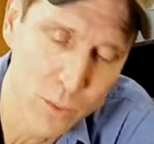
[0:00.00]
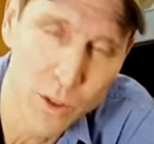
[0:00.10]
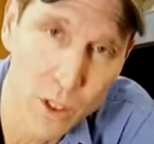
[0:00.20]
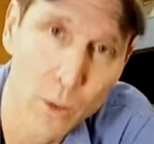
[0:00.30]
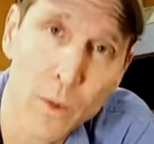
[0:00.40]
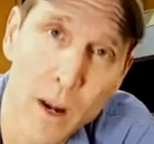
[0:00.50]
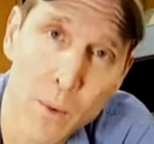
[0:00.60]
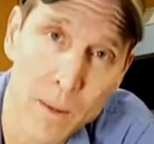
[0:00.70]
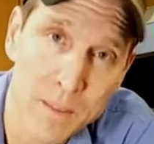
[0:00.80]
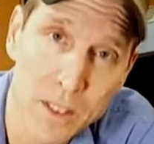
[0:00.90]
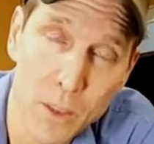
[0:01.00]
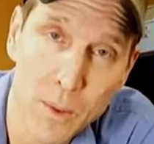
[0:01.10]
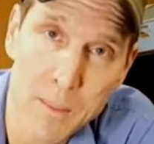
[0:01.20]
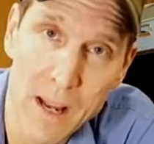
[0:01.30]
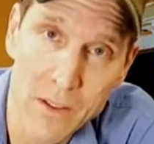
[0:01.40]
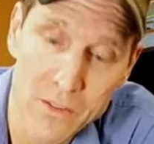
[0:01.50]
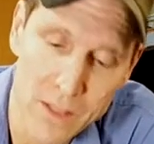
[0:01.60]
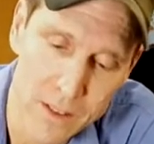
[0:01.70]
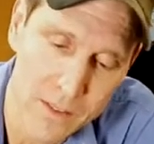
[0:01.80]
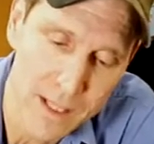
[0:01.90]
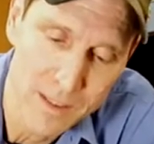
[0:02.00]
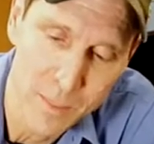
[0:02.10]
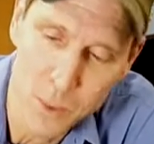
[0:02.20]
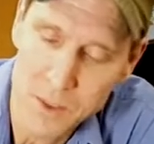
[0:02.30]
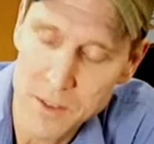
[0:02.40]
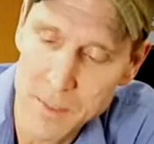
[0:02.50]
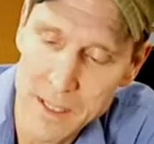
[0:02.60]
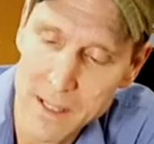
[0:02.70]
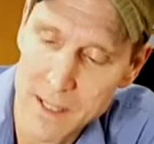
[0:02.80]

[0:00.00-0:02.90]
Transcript: will go where I want them to go when I'm out in the field, and that's important to me.